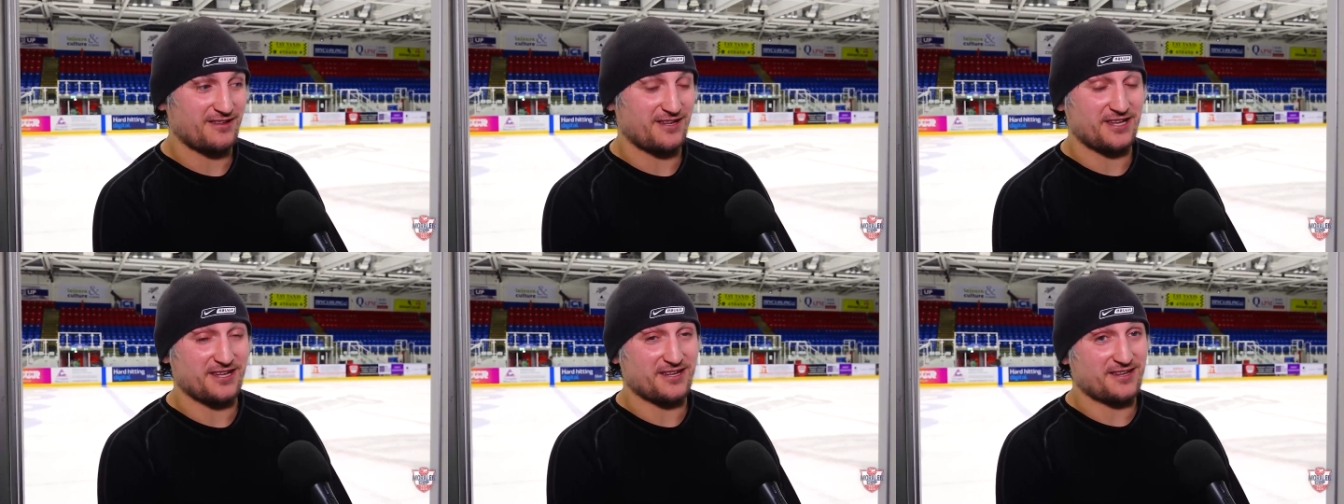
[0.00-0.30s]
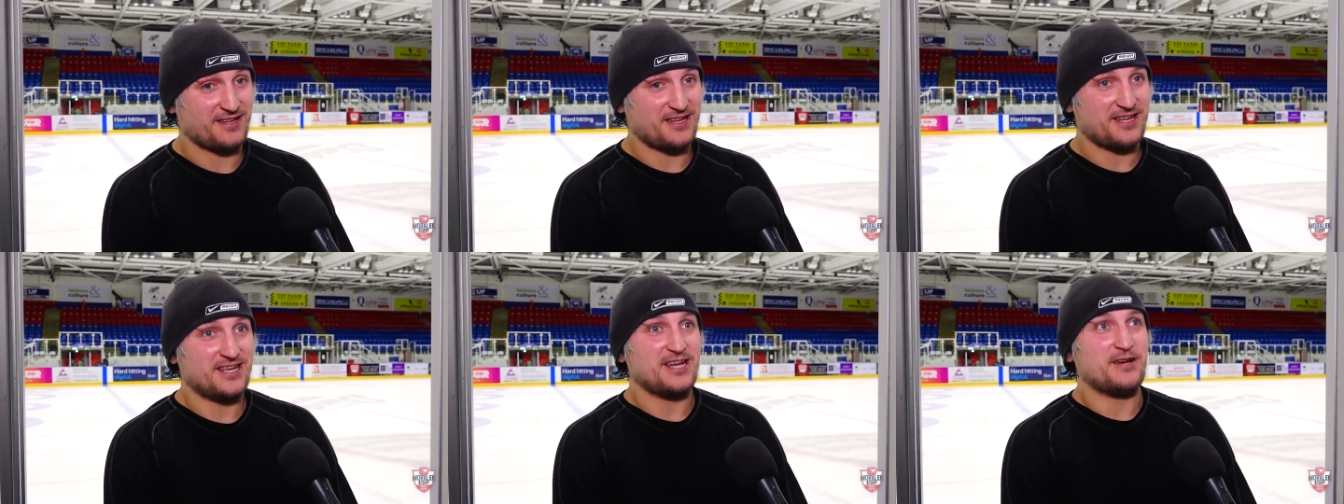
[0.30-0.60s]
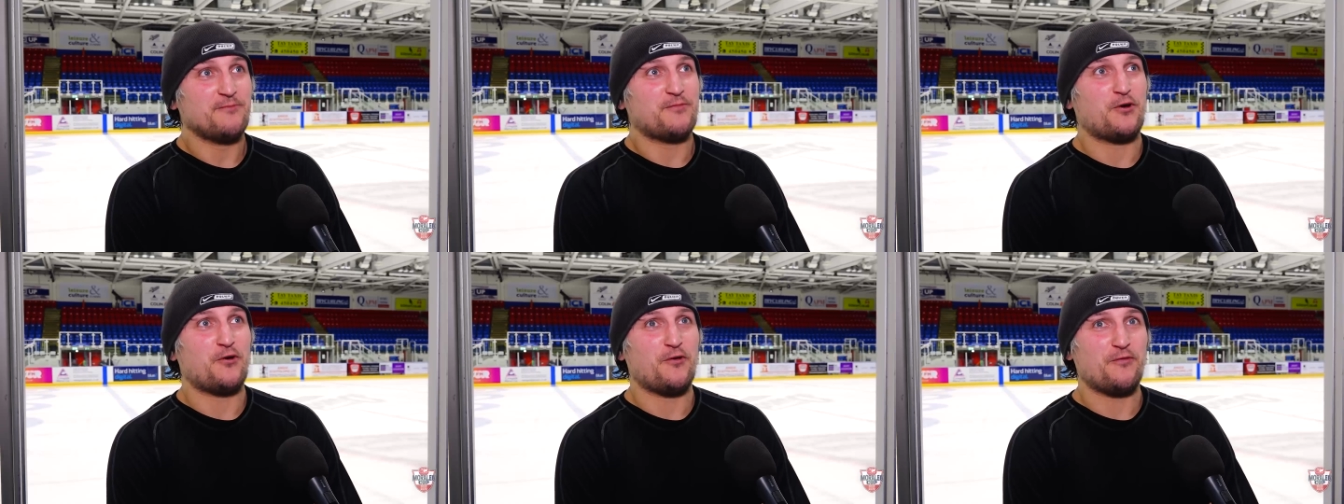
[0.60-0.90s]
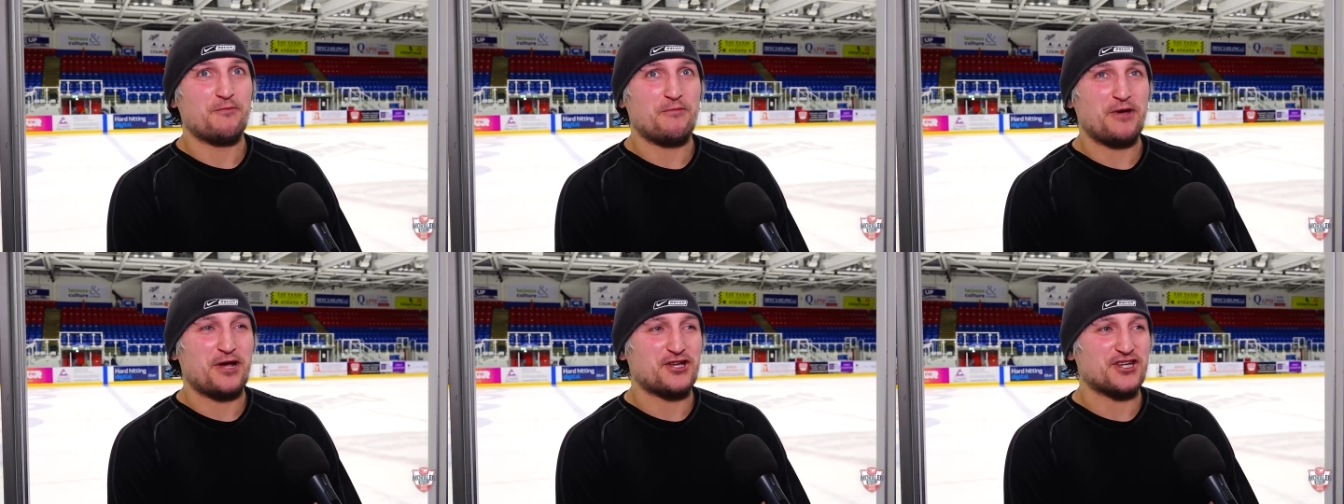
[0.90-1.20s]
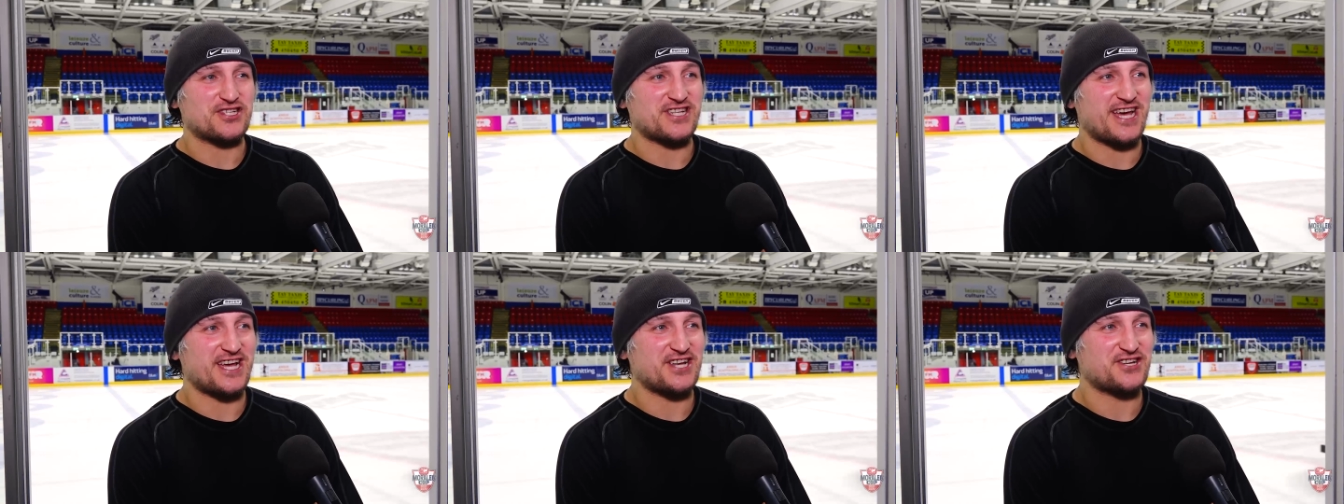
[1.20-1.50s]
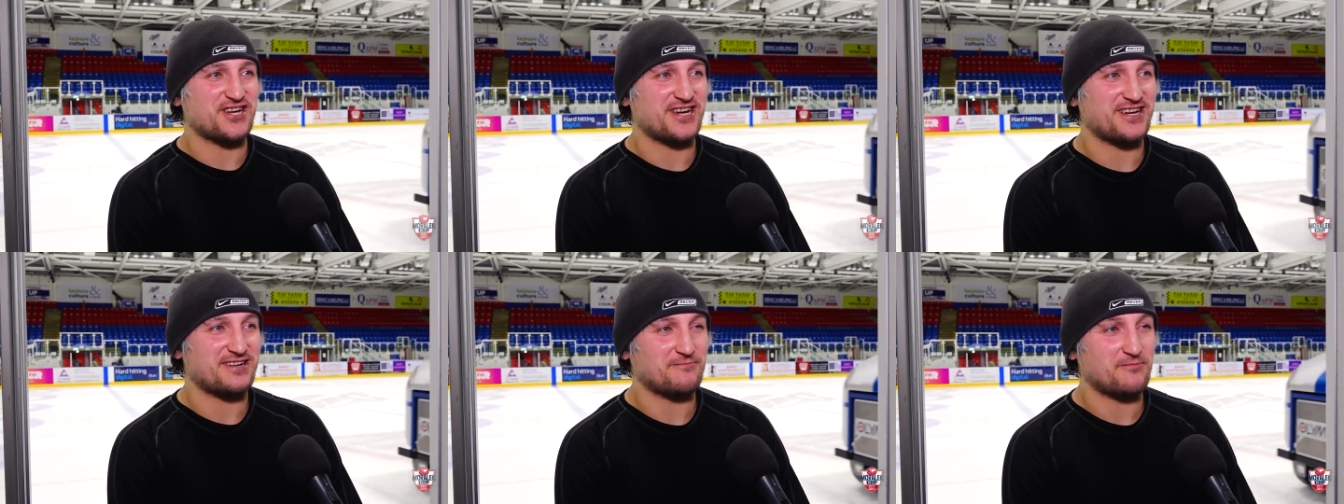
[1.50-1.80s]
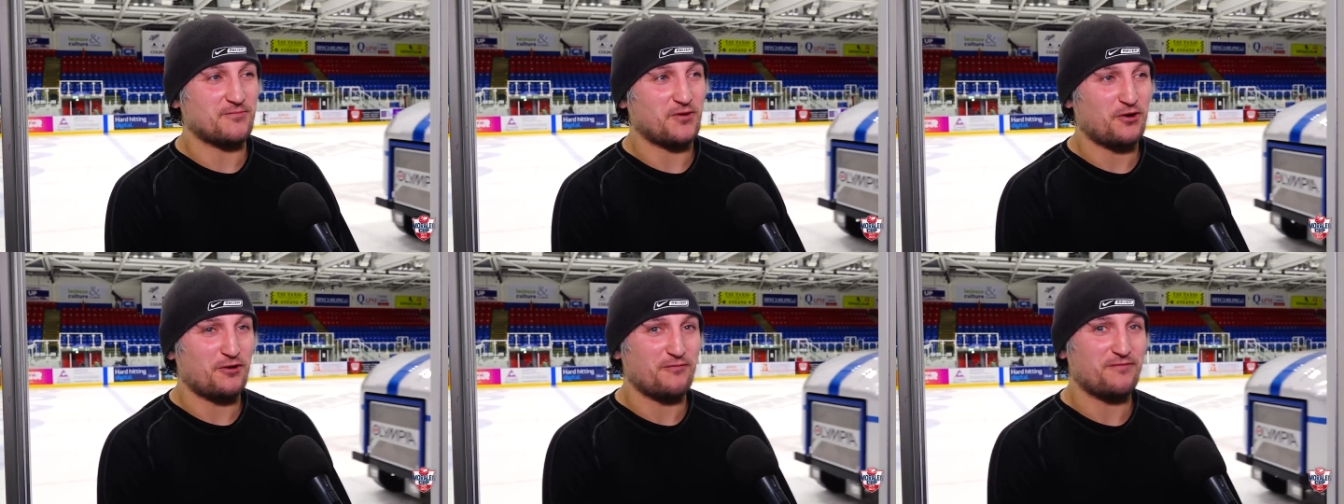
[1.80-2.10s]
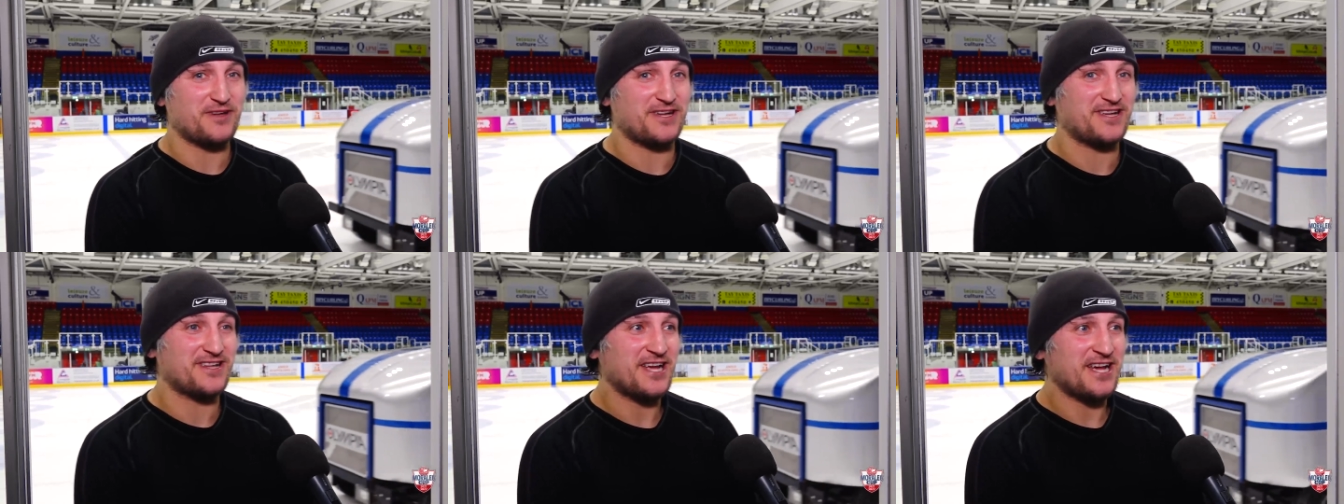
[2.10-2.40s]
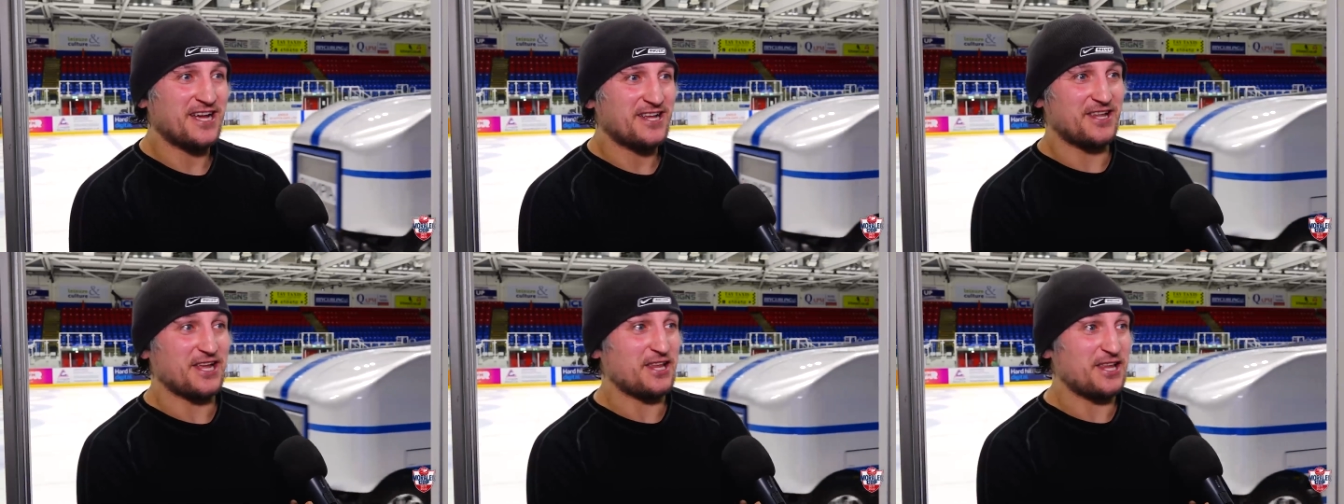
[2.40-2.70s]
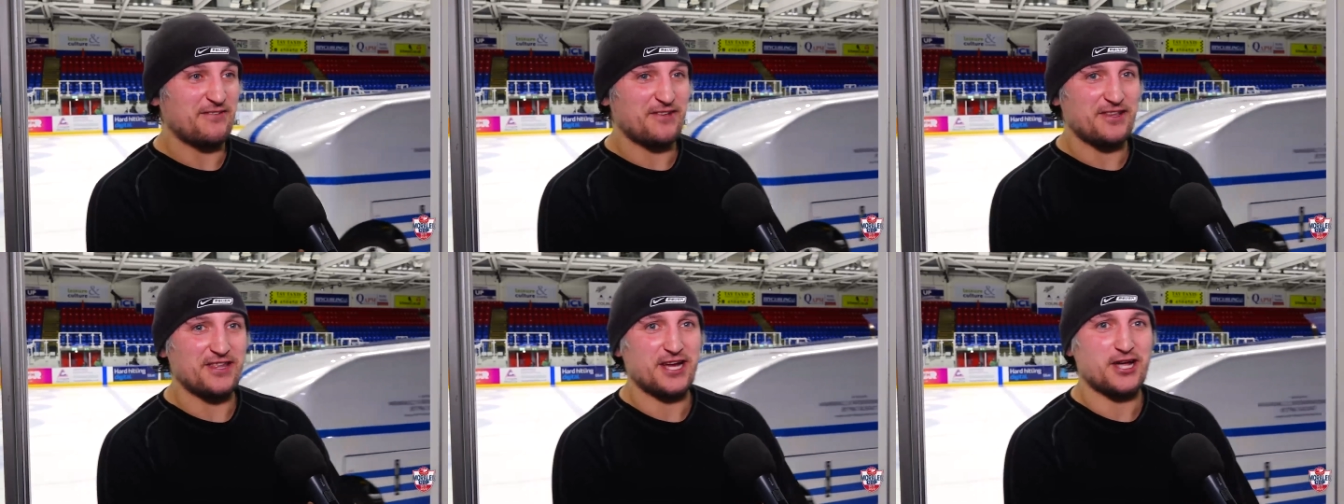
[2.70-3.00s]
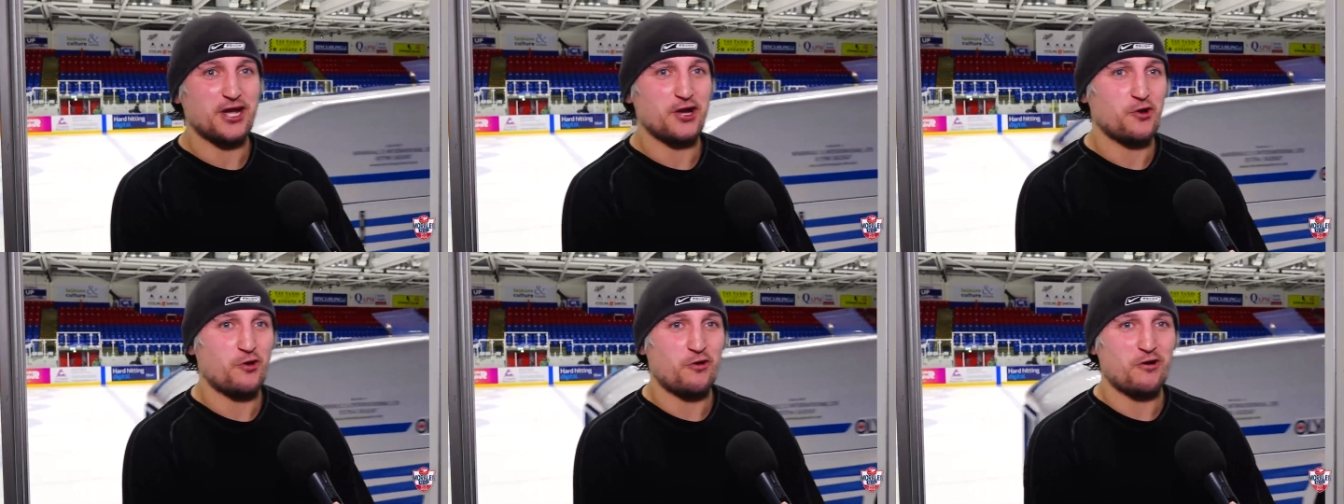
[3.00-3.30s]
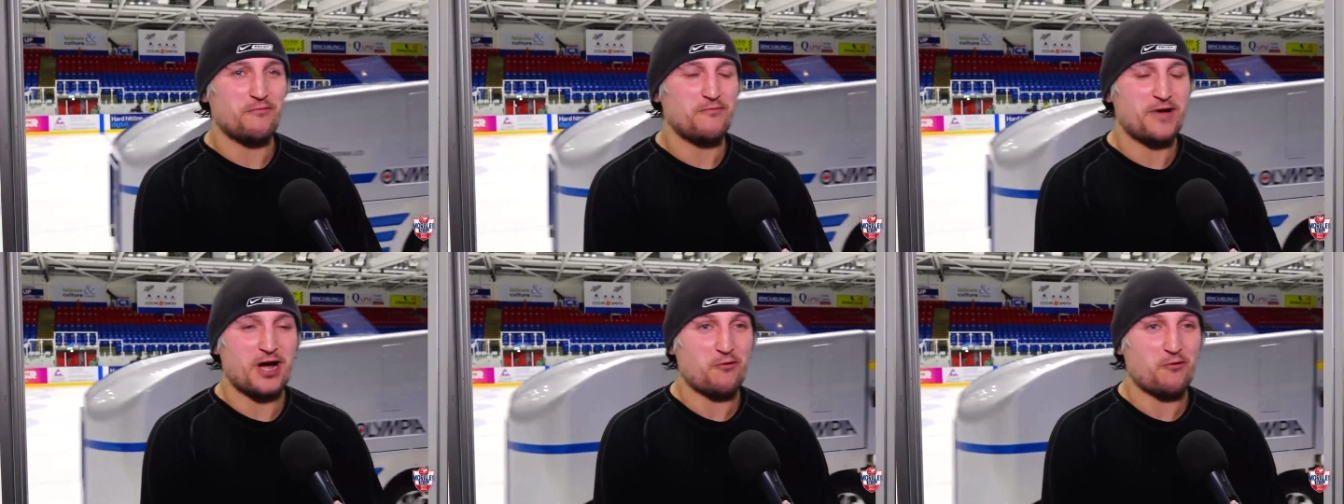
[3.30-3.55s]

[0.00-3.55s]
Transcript: Like, but hopefully we could just edge it and hopefully even nick a goal.